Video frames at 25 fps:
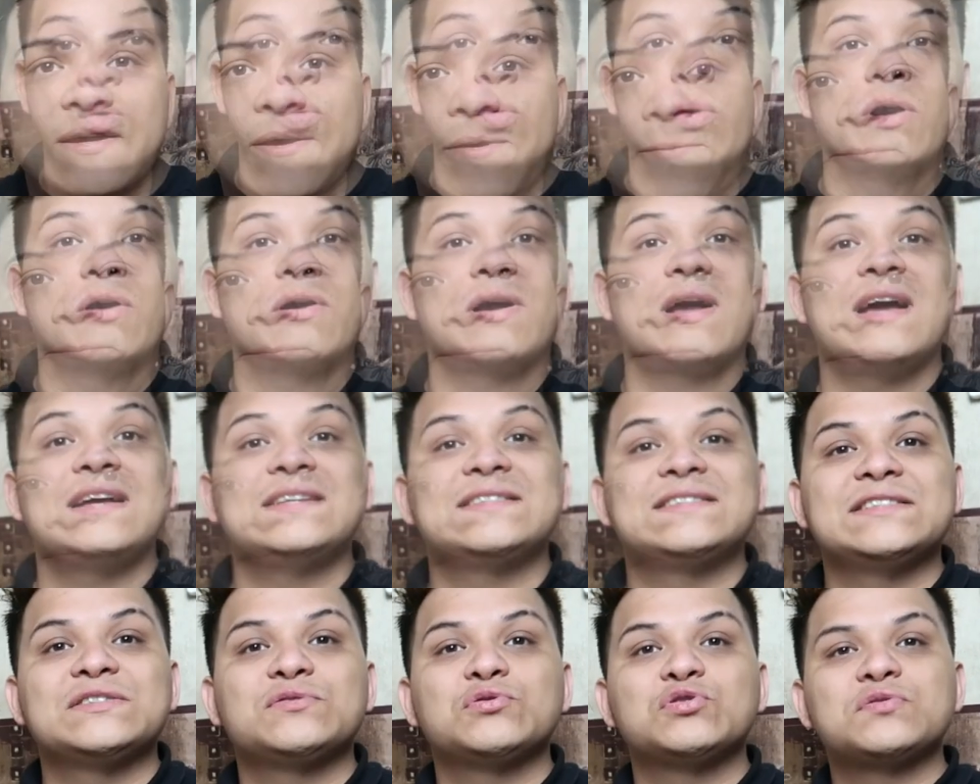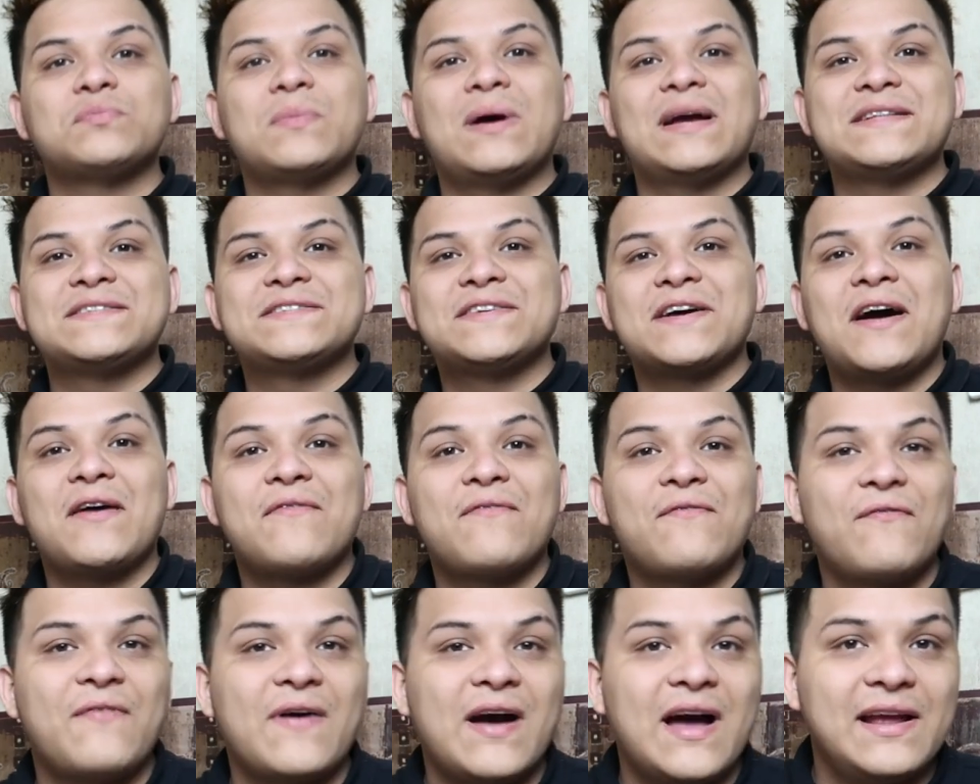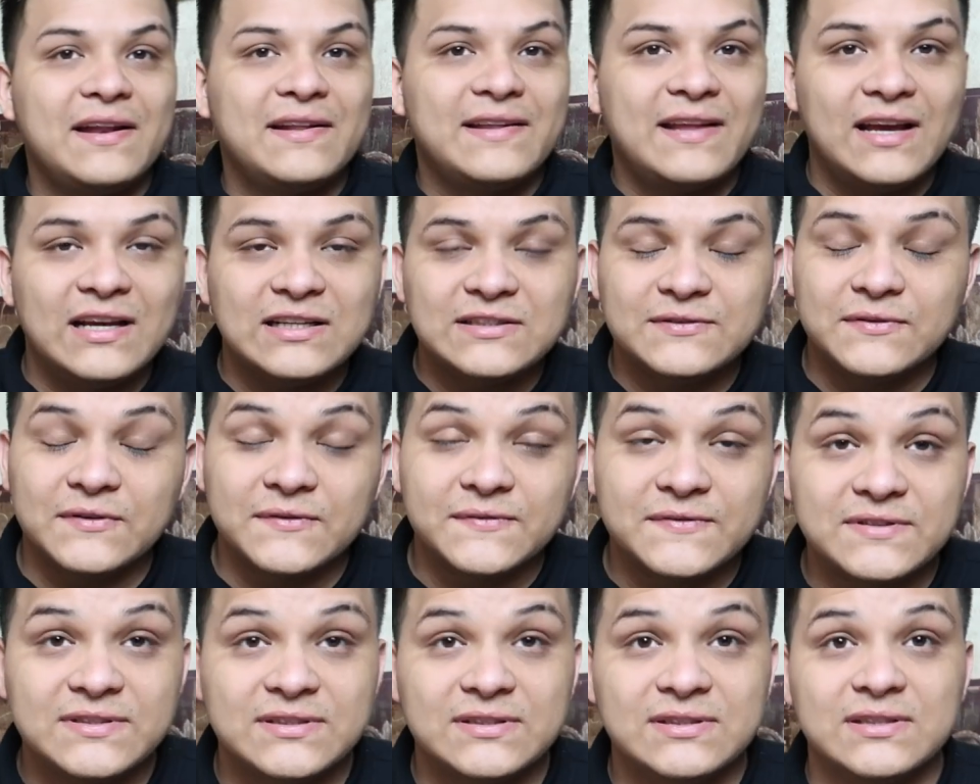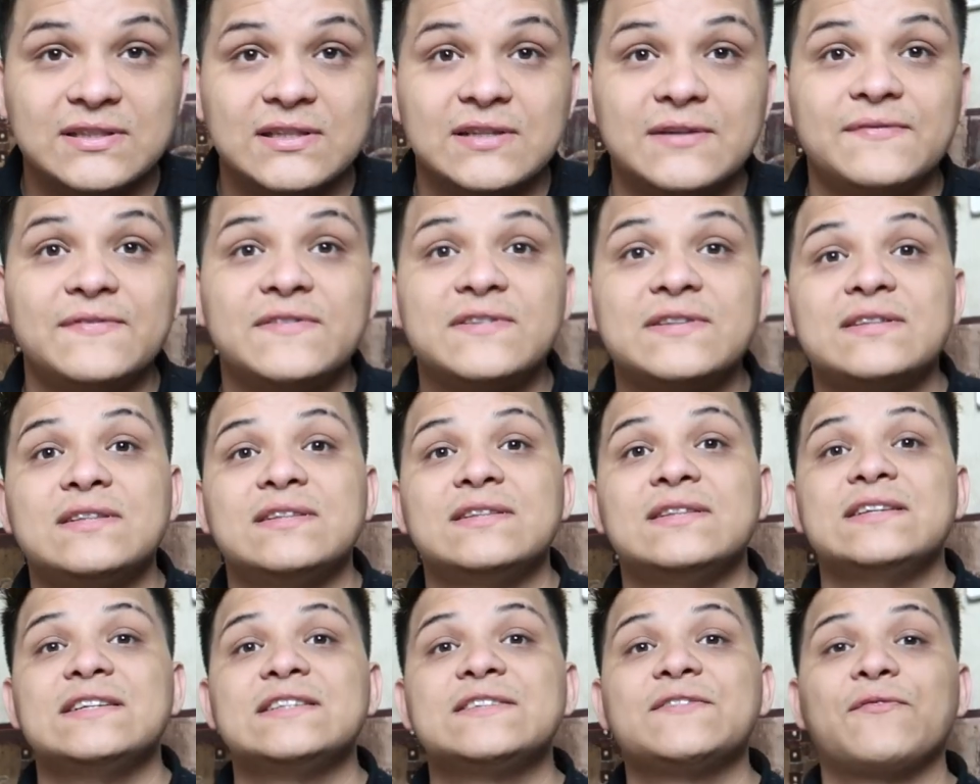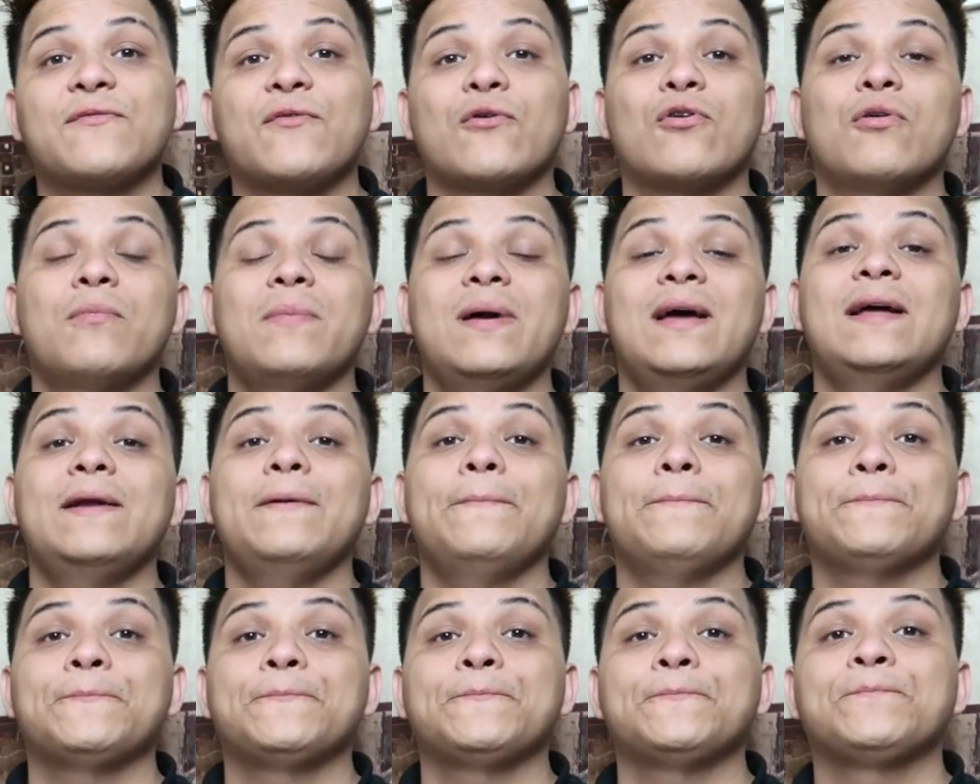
Well guys, this was my top 5 decks of this format.